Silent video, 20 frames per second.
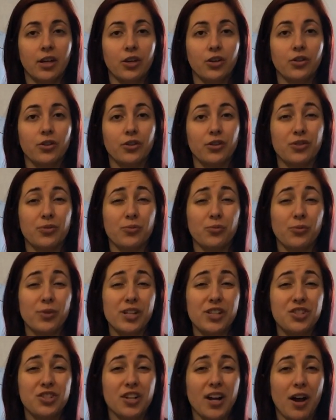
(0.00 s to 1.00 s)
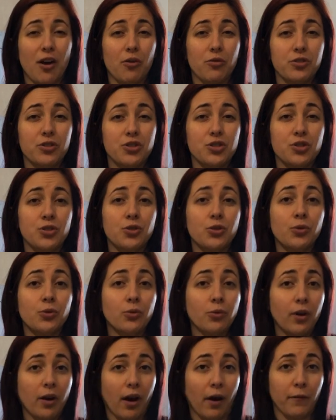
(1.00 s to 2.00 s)
You're going to reach it out
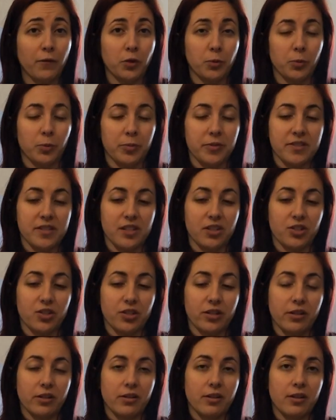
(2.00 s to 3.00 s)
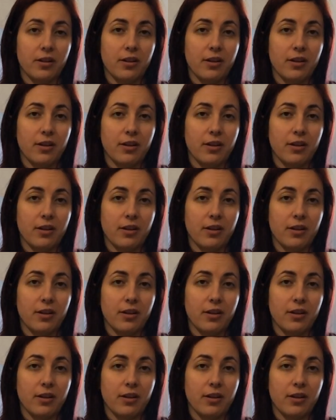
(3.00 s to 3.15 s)
to a comfortable position.